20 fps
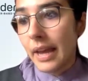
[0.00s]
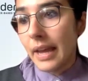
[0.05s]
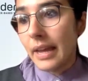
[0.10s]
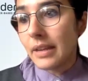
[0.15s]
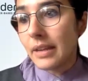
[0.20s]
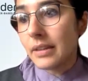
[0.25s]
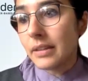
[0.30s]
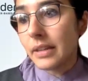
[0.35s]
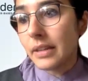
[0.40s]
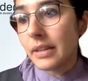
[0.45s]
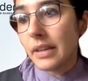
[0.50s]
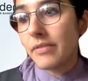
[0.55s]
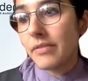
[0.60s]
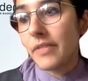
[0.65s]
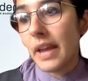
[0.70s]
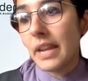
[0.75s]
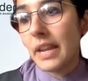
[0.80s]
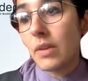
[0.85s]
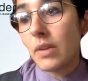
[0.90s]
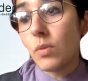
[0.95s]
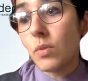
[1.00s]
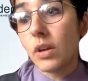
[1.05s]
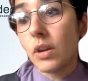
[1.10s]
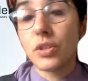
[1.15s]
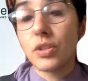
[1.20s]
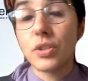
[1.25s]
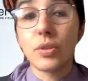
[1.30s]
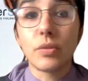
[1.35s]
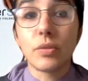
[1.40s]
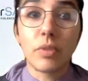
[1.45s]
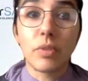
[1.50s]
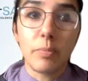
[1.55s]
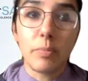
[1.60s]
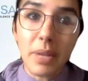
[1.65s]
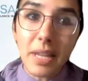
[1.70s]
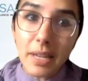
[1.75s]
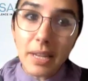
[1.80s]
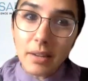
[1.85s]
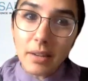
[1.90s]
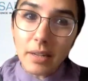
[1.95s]
And if anyone should
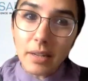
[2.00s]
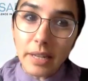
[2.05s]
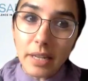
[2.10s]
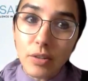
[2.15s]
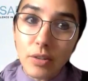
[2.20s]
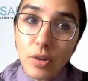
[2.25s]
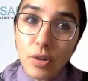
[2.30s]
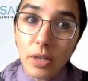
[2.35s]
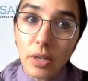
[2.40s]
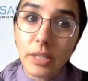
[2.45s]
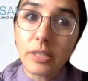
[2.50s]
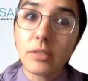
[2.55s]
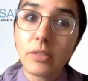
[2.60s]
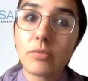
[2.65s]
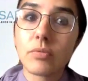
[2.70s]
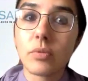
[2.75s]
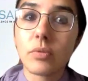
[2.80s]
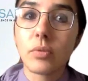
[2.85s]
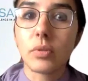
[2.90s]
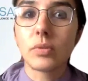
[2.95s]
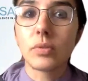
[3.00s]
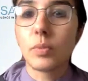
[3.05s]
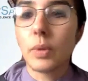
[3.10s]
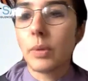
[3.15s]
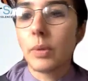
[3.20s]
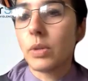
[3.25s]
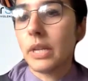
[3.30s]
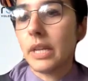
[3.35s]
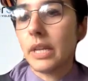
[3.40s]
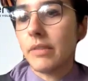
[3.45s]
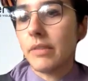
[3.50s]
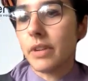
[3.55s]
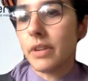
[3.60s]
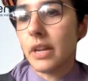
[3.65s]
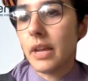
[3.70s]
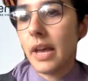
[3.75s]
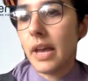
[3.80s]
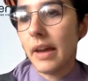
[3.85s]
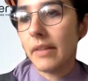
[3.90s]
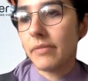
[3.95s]
repeatedly ignore these rules, we would
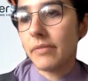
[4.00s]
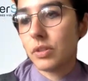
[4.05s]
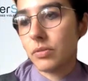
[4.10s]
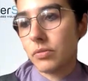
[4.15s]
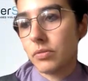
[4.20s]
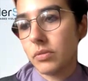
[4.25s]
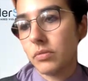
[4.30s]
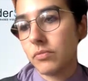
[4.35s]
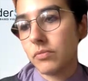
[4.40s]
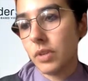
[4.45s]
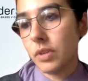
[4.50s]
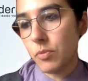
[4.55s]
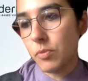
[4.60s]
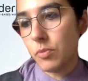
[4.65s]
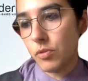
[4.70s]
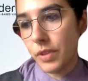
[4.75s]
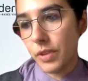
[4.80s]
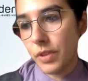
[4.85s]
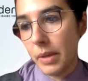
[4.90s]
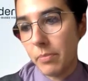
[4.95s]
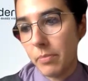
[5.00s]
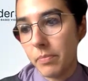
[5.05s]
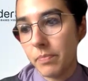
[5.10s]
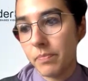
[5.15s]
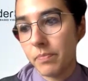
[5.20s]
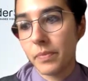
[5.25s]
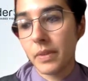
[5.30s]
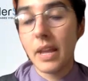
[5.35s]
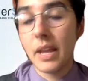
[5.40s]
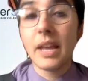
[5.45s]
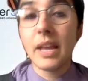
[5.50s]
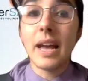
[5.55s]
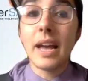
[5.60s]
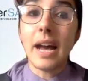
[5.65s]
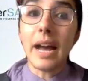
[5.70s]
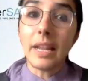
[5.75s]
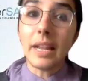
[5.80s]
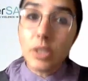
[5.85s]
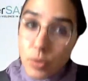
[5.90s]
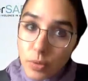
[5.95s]
even have to remove them.
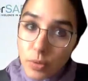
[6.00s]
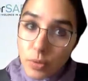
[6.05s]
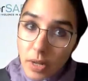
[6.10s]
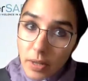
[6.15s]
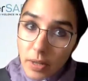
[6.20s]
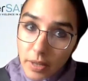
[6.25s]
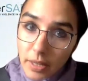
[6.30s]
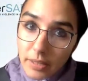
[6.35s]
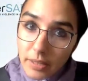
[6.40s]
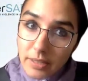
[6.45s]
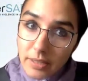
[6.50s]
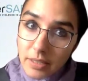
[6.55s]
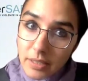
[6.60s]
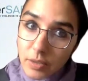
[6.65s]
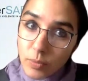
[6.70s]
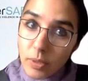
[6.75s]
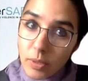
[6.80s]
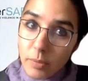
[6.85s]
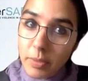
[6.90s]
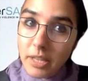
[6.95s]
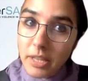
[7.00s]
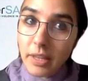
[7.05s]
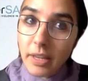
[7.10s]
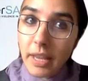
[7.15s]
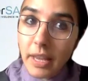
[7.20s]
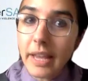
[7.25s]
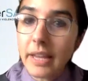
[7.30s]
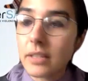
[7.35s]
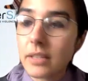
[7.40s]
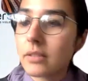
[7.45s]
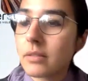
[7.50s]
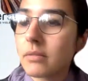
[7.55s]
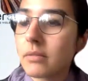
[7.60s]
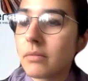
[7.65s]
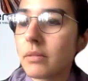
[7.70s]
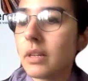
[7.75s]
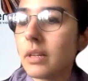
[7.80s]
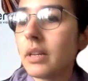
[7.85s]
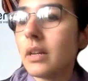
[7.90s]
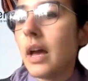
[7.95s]
I do not think that this will be the case.
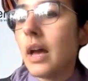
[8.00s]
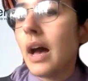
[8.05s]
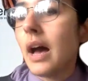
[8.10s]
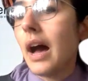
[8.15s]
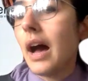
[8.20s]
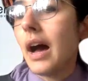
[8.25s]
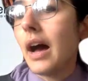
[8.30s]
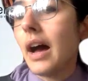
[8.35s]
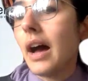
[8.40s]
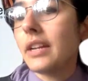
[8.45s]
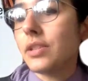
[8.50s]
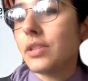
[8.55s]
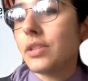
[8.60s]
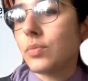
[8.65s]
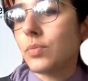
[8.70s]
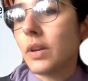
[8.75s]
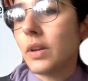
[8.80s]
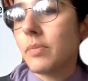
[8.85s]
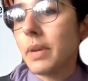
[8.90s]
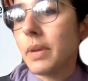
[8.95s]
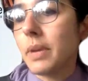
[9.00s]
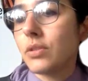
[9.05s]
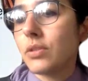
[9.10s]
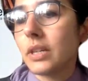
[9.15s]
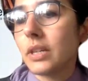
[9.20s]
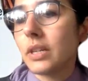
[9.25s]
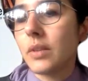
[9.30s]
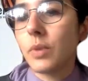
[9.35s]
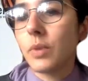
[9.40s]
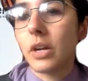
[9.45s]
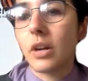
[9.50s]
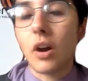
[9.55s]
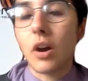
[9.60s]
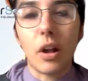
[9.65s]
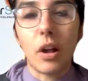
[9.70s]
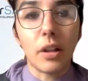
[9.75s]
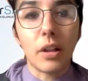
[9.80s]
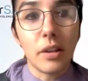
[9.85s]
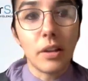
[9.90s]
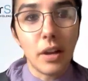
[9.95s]
I just want to make sure that we're
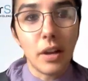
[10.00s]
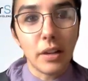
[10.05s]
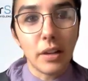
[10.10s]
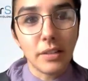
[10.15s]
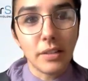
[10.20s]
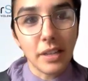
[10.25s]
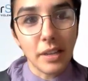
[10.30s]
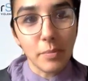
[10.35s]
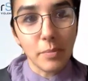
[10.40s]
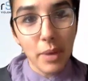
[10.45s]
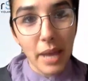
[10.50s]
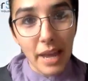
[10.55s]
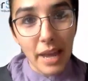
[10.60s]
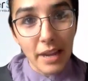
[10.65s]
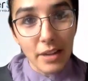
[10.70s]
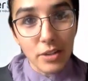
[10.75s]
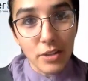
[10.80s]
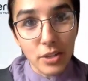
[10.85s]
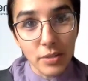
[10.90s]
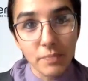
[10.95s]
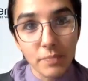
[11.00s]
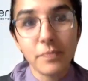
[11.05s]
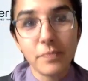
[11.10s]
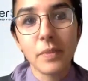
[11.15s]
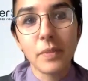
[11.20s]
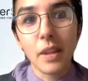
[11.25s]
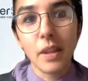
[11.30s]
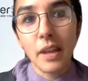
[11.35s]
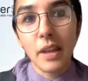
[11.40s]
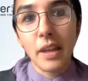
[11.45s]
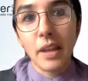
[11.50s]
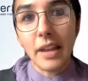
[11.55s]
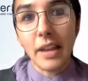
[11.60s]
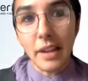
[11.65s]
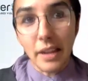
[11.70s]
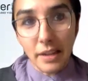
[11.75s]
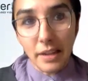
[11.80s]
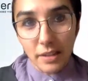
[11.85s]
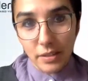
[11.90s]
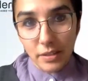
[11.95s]
all on the same page and
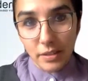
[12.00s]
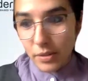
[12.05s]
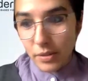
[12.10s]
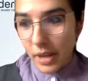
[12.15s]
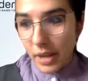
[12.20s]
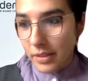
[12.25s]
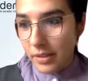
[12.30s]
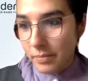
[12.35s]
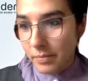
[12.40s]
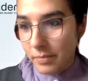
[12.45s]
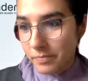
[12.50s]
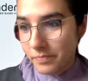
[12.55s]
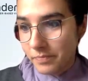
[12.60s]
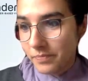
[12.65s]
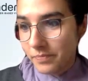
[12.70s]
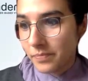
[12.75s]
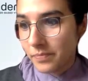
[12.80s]
in this together.